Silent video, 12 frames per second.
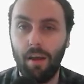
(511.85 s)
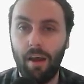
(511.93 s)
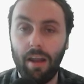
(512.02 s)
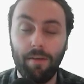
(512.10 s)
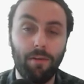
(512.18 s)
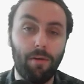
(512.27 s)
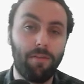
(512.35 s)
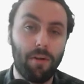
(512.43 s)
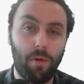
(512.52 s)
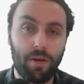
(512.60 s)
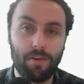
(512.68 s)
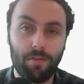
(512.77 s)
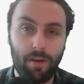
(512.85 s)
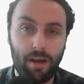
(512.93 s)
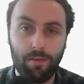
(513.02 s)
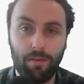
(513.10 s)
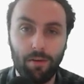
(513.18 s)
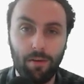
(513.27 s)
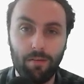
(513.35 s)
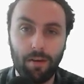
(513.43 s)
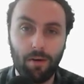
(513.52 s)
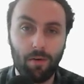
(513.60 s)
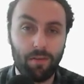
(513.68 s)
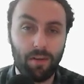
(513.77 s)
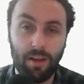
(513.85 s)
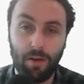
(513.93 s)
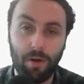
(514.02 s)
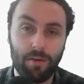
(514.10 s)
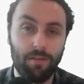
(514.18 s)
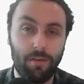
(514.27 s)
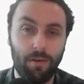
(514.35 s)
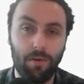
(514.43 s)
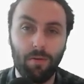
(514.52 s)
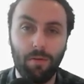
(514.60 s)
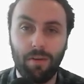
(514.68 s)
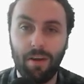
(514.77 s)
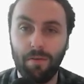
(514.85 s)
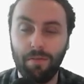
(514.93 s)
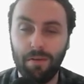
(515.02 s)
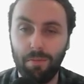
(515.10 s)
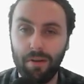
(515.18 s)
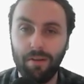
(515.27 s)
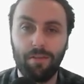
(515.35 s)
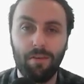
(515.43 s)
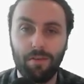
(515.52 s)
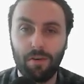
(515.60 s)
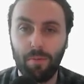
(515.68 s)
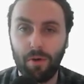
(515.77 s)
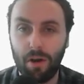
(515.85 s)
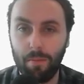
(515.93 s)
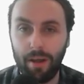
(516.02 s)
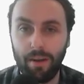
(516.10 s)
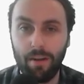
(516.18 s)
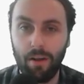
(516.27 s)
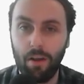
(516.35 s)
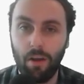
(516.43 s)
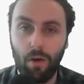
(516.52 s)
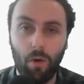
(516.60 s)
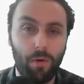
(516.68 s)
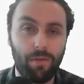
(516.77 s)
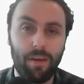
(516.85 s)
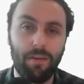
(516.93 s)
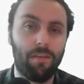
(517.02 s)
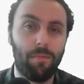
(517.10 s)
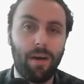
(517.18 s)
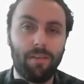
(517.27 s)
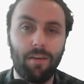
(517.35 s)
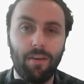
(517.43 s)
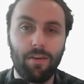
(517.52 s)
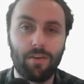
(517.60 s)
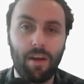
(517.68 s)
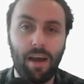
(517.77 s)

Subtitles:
And if you do have any questions on how to use it, or just any questions at all, then obviously please do drop a comment or send us a message.